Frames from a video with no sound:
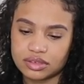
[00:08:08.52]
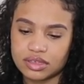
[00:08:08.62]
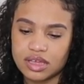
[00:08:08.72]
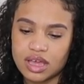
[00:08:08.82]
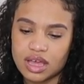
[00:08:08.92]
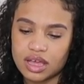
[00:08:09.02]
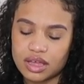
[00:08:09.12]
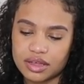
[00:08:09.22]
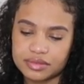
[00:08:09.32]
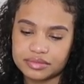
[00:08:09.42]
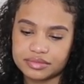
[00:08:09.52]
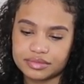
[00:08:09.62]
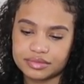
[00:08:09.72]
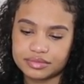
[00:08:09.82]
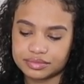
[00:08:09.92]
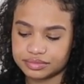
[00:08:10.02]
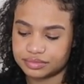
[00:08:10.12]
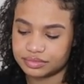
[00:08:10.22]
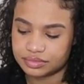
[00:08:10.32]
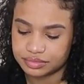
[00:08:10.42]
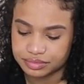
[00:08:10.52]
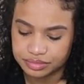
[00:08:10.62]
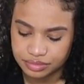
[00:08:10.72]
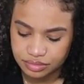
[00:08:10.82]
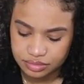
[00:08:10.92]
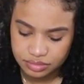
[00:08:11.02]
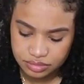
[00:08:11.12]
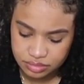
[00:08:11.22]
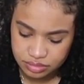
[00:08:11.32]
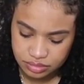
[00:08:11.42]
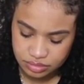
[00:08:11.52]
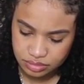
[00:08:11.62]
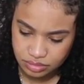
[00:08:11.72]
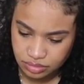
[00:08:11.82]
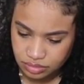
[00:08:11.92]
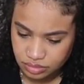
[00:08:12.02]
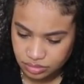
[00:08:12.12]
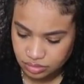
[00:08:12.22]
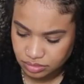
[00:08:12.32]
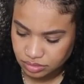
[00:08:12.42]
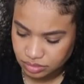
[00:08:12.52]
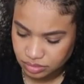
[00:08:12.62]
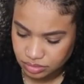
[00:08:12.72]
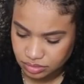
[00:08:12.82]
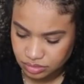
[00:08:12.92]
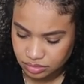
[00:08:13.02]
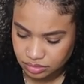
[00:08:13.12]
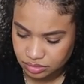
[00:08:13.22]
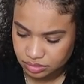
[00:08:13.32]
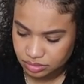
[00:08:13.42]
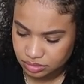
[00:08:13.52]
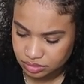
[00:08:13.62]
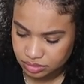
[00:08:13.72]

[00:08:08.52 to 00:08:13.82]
The person shown says nothing.